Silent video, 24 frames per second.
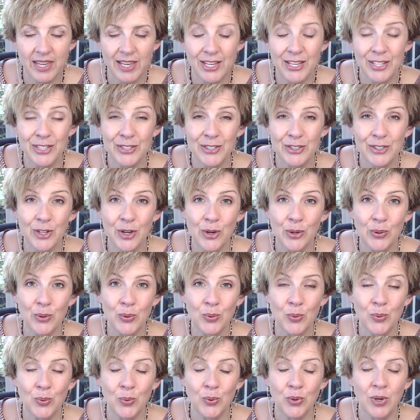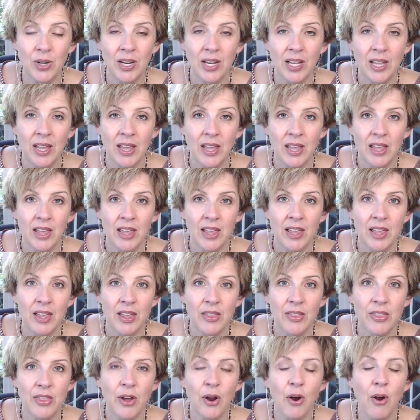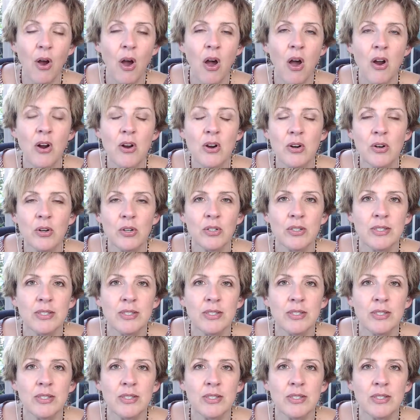So there are